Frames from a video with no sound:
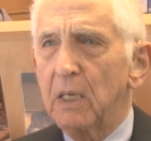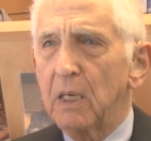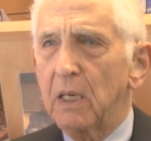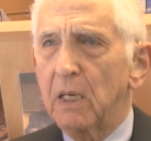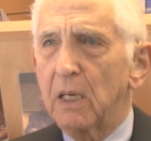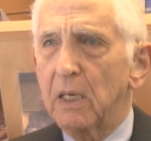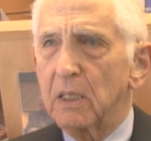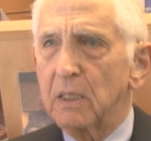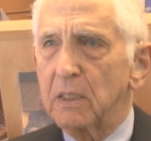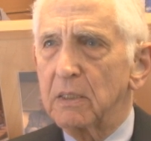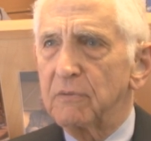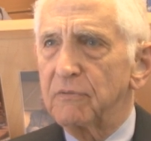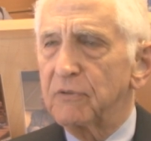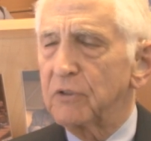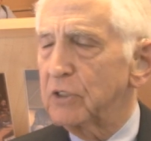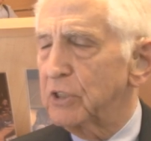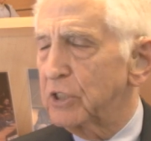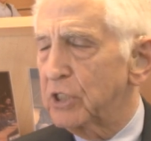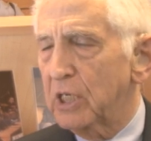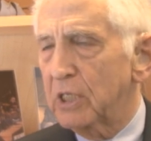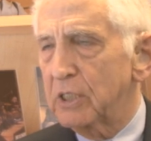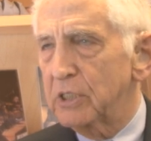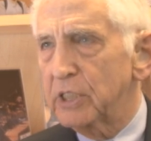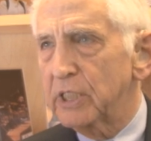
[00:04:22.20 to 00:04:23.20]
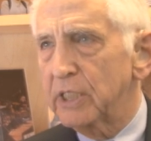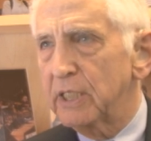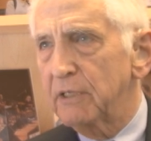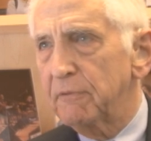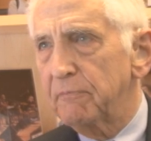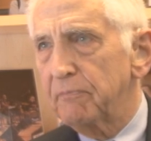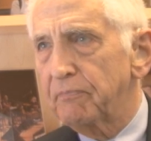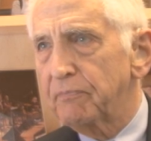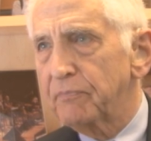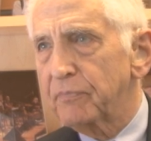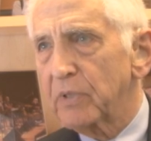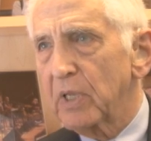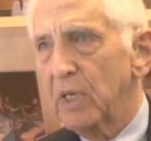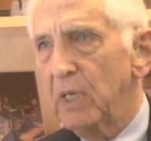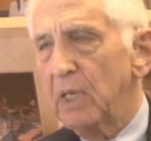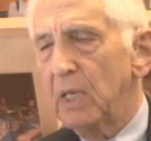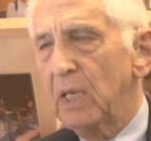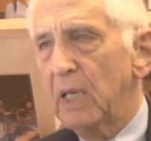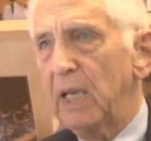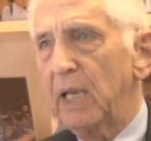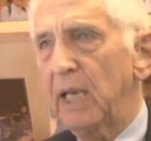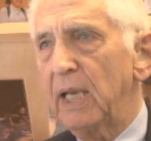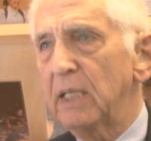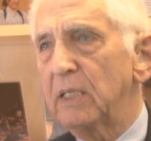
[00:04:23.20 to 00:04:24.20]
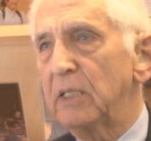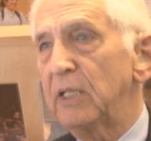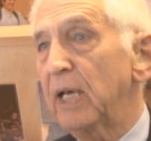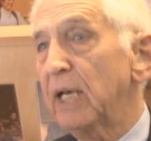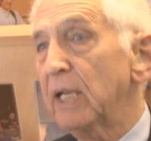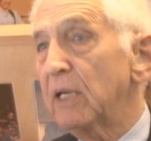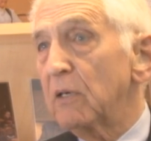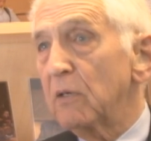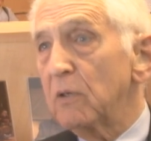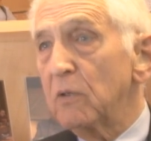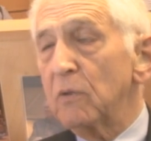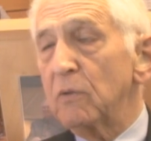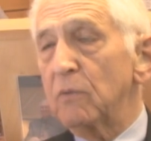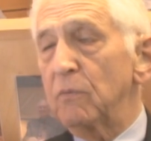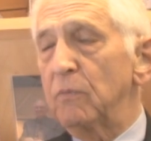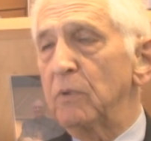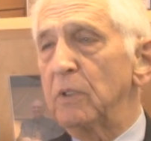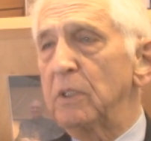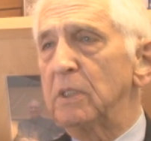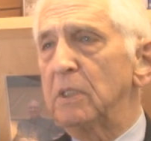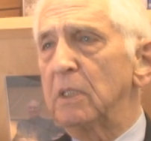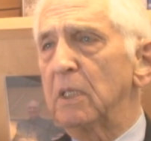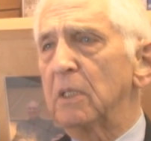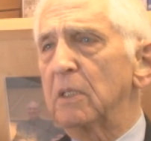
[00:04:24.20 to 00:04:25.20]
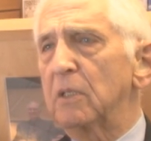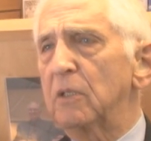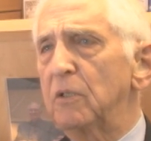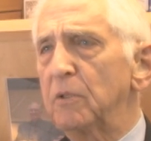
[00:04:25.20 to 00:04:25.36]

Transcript: uh, if they're charging it. And that alone would uh,